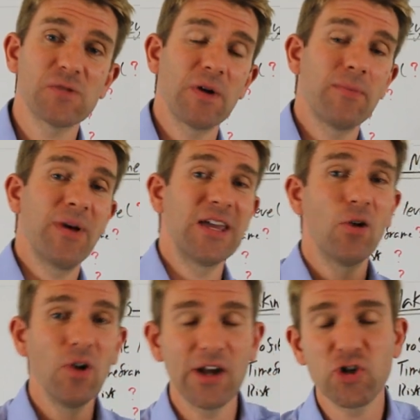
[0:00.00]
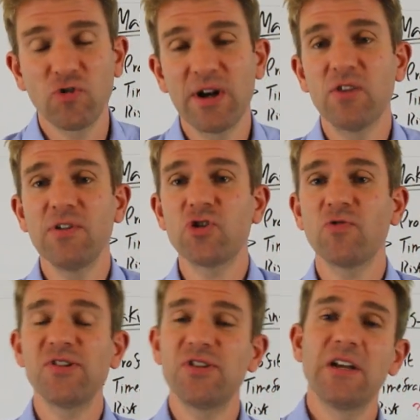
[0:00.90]
spread betting you like trading you're
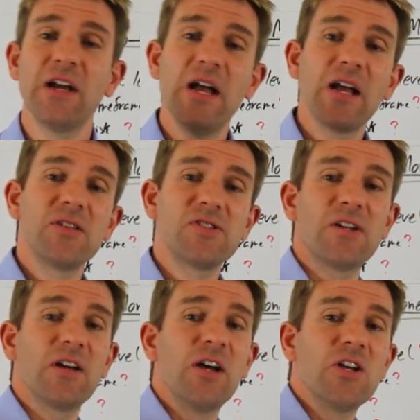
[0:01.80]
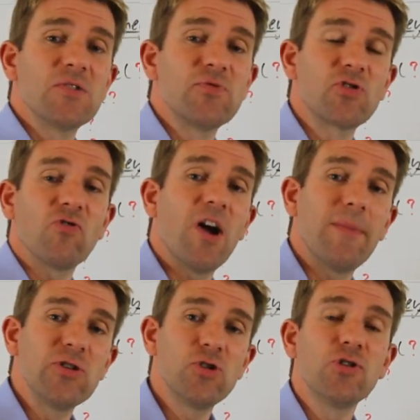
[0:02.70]
interested consider
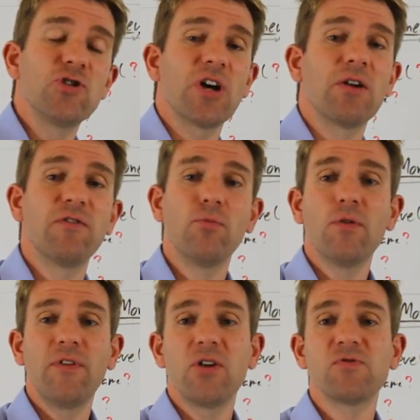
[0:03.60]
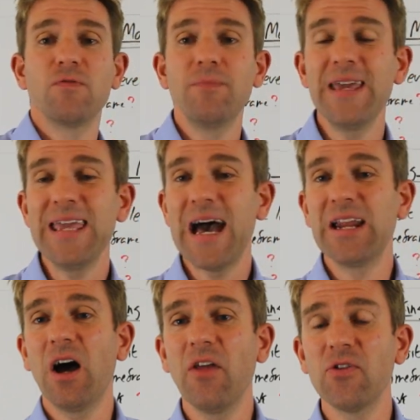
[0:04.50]
subscribing to the channel for more videos from me
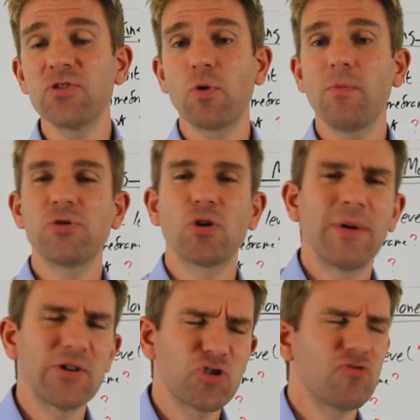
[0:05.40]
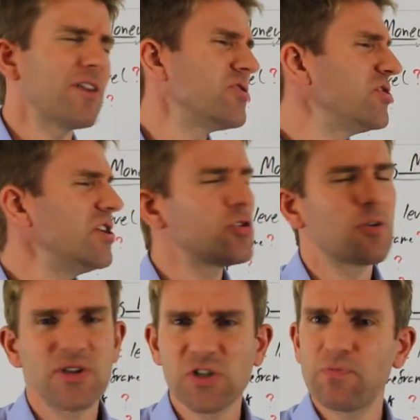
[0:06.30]
and others where we talk about strategy
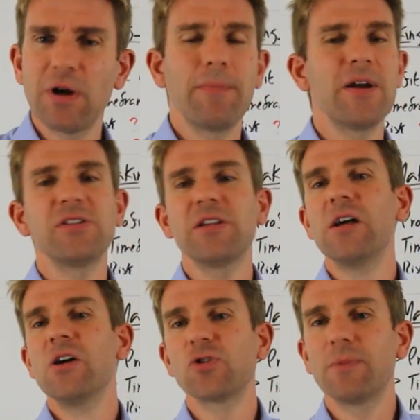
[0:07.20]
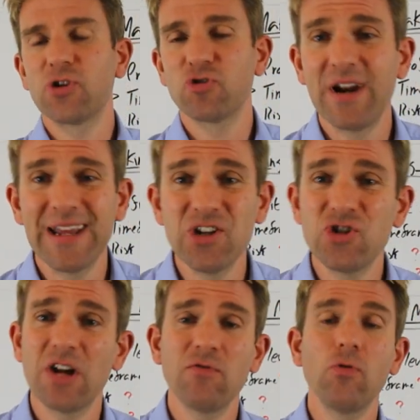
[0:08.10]
talk about spread betting talk about trading in
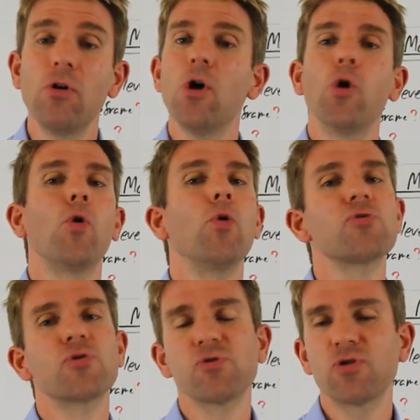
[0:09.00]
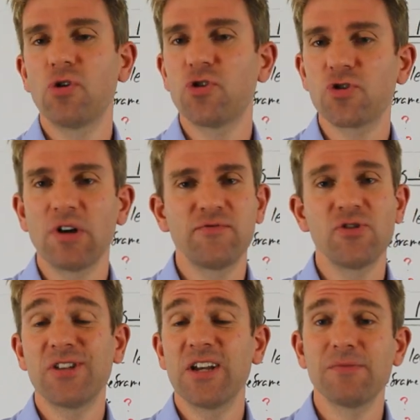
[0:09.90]
general all sorts of good stuff
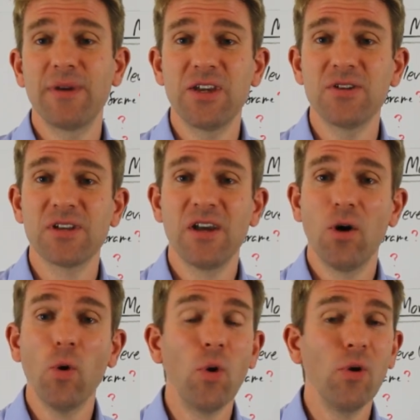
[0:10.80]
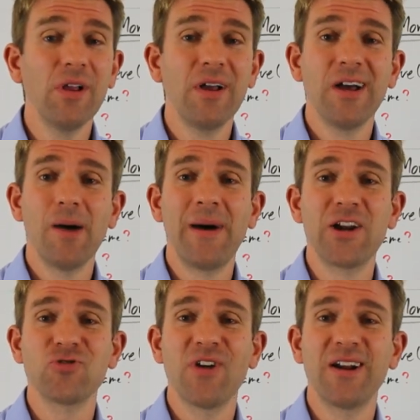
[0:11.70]
just there to make us all a
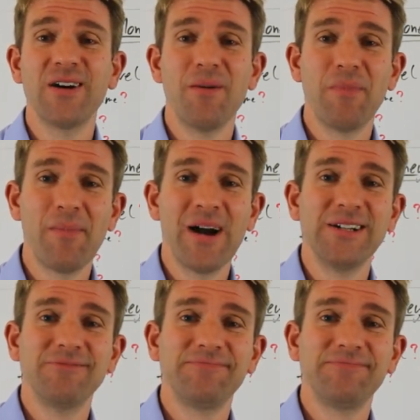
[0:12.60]
better trader. Bye bye.